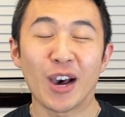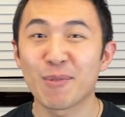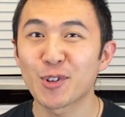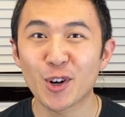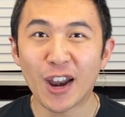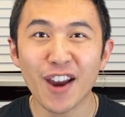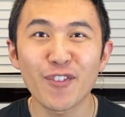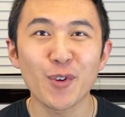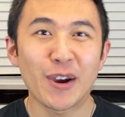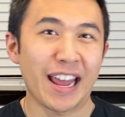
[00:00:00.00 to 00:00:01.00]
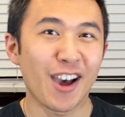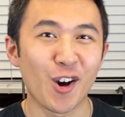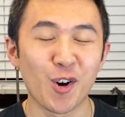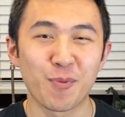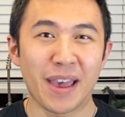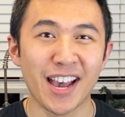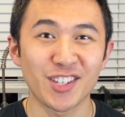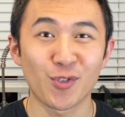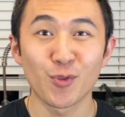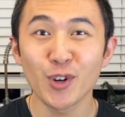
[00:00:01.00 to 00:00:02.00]
I'm sure everyone at home has
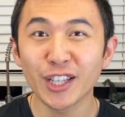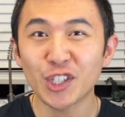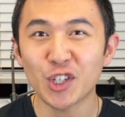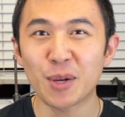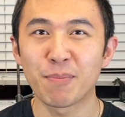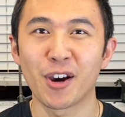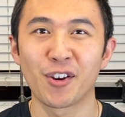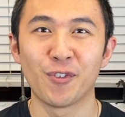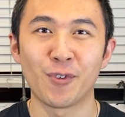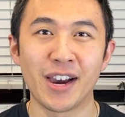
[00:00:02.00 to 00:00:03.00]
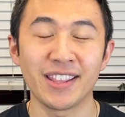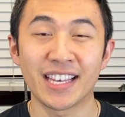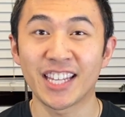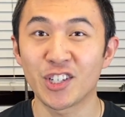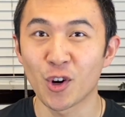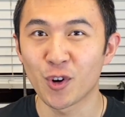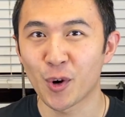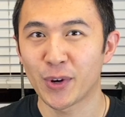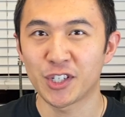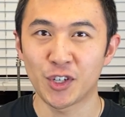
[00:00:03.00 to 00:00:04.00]
a really cheap bottle of wine that they don't know
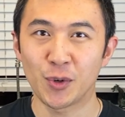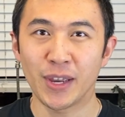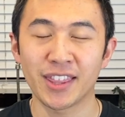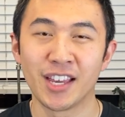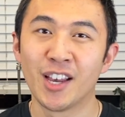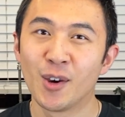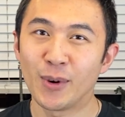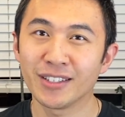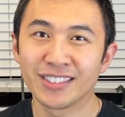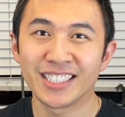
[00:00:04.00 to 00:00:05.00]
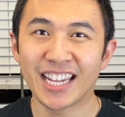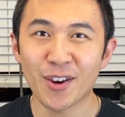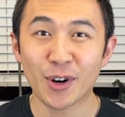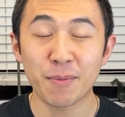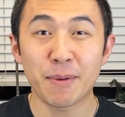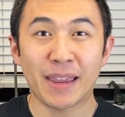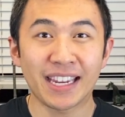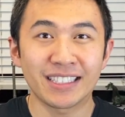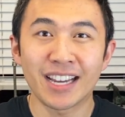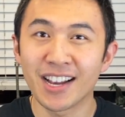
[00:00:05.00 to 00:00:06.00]
what to do with. Well, today we're gonna be
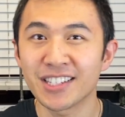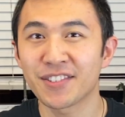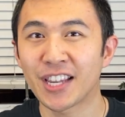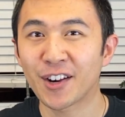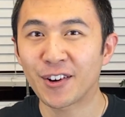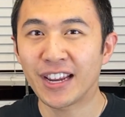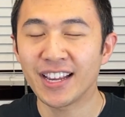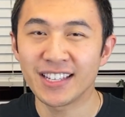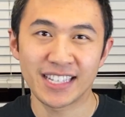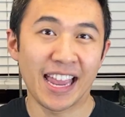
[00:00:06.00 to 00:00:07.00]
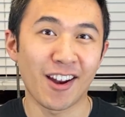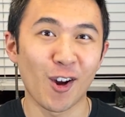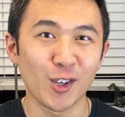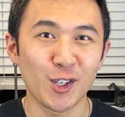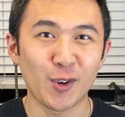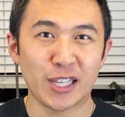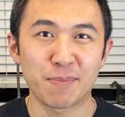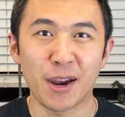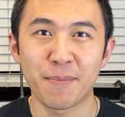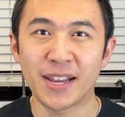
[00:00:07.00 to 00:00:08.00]
making tons of sangrias and also
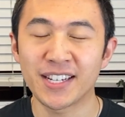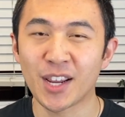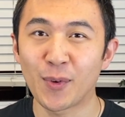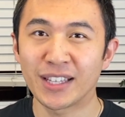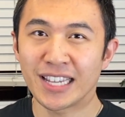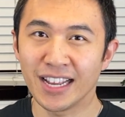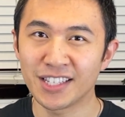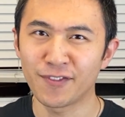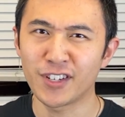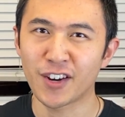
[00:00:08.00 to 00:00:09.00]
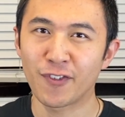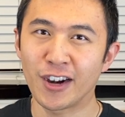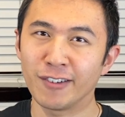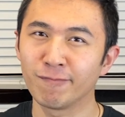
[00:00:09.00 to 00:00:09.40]
experimenting with tons of different